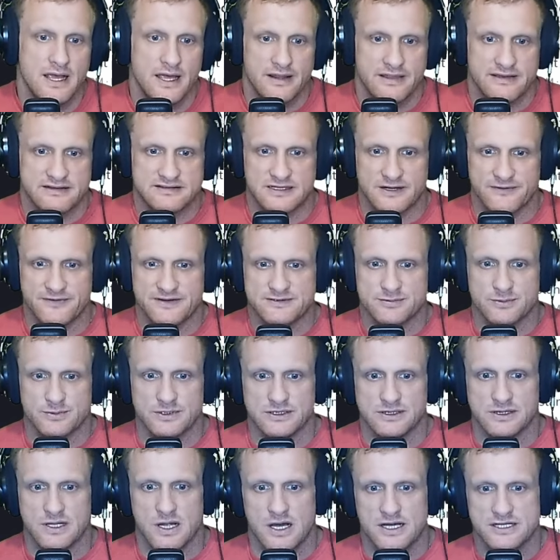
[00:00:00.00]
The service
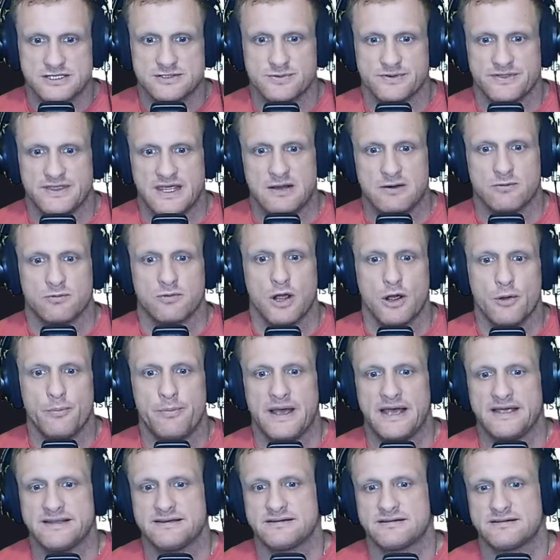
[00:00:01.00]
will launch with a
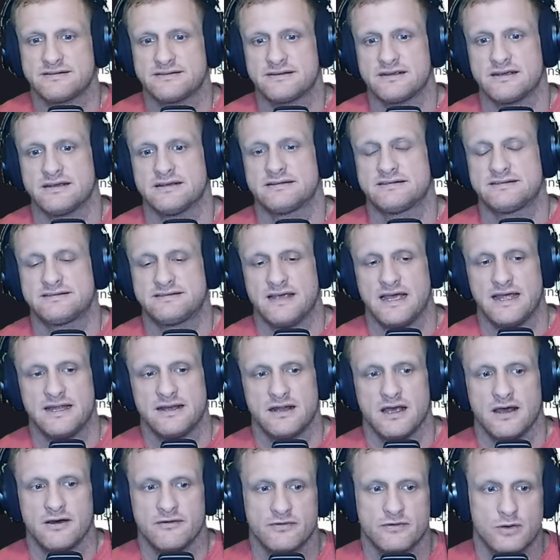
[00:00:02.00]
robust set
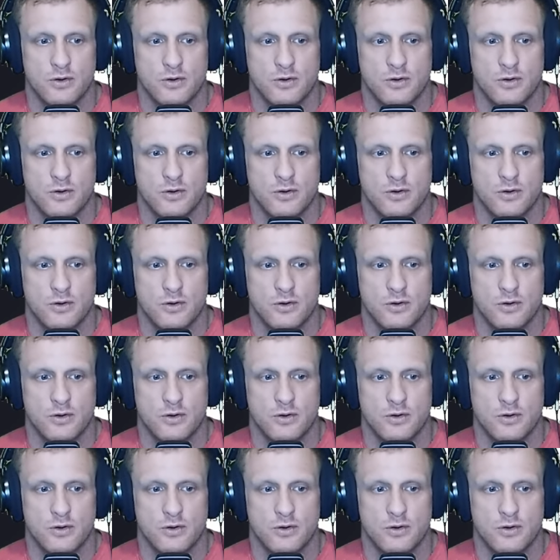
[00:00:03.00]
of